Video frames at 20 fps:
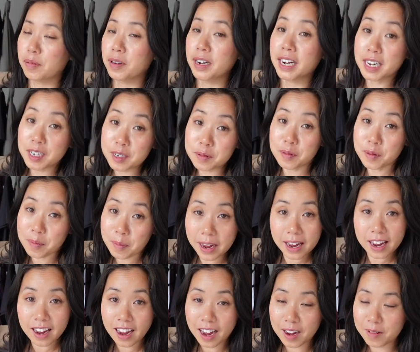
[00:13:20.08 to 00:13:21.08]
predictable
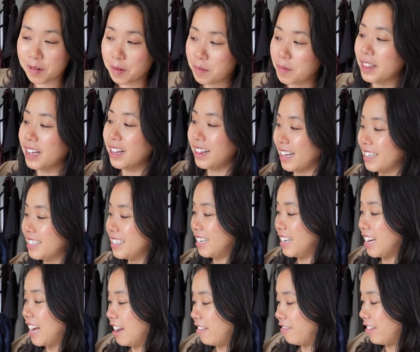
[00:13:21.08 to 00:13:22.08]
me, I went with a classic
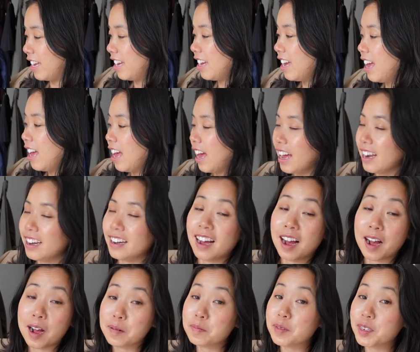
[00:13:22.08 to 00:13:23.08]
navy, and
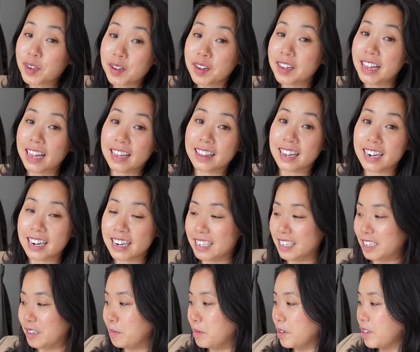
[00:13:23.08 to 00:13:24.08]
I'm so glad that I
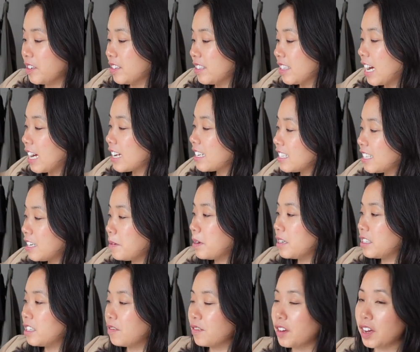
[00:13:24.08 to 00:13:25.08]
did because I can see
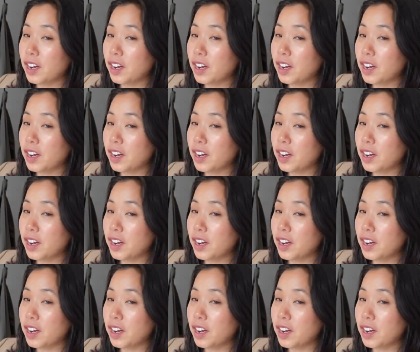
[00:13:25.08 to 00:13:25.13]
myself